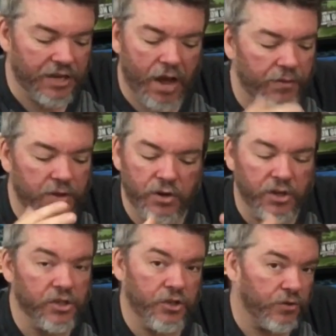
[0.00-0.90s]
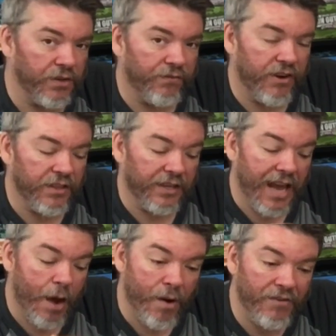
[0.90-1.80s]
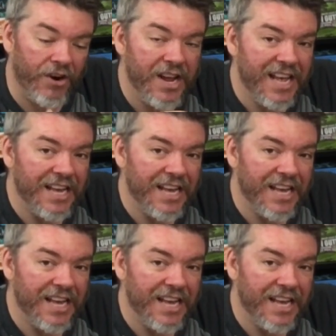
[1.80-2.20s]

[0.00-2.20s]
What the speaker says: Now you can just use them for anything. However,